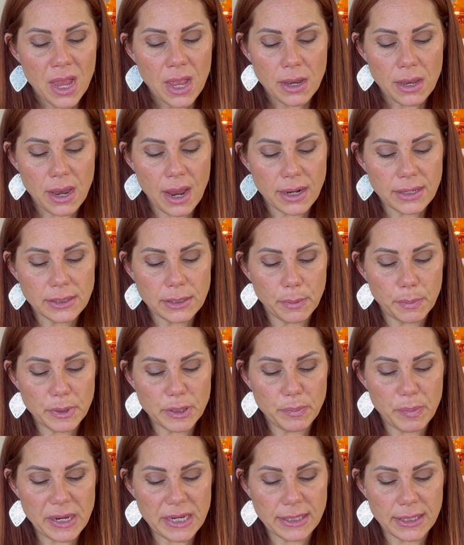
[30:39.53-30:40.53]
Next up is
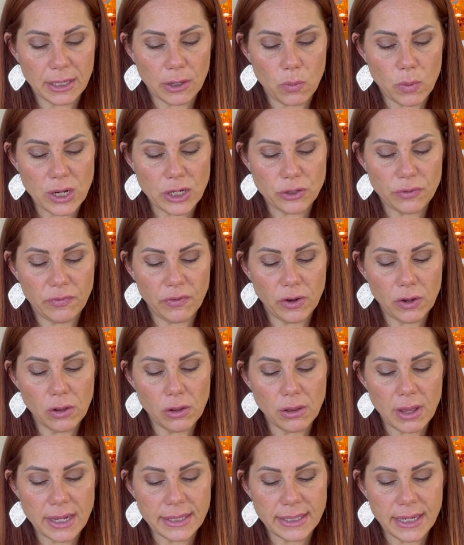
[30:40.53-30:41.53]
Basic Witch, vanilla
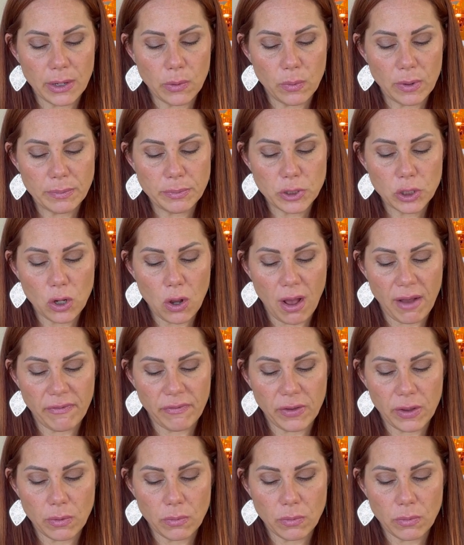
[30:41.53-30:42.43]
latte, whipped coffee,